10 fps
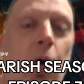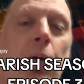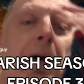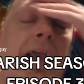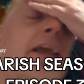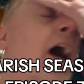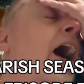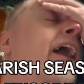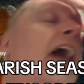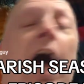oh my
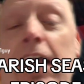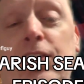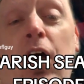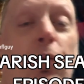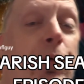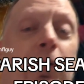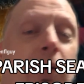God, I thought